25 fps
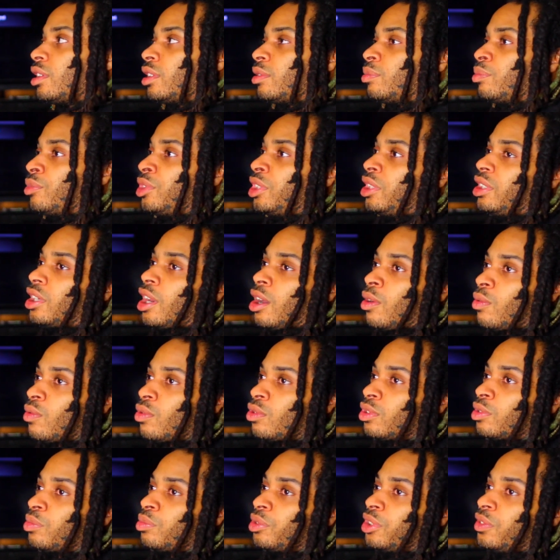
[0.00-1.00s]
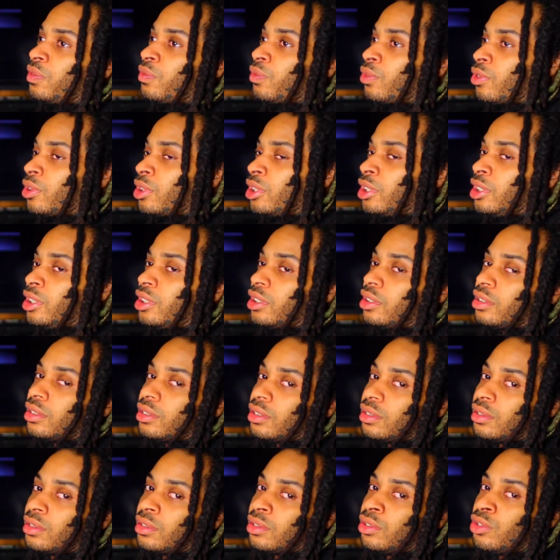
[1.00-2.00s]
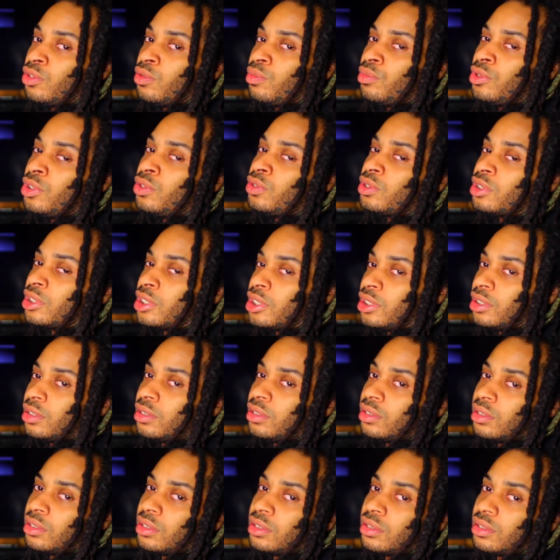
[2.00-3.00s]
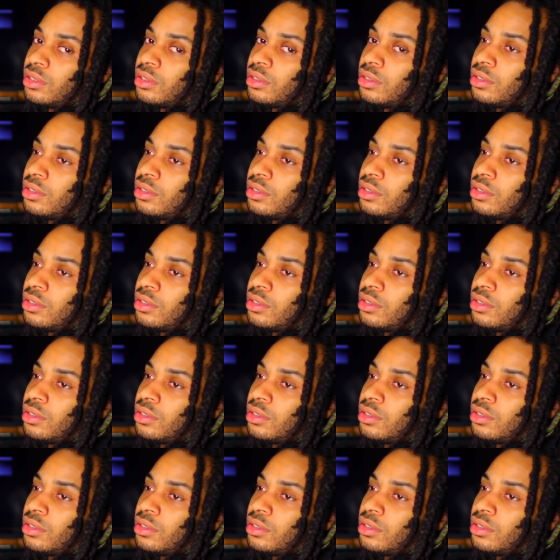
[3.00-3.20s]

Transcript: and me, I want to be free and do music and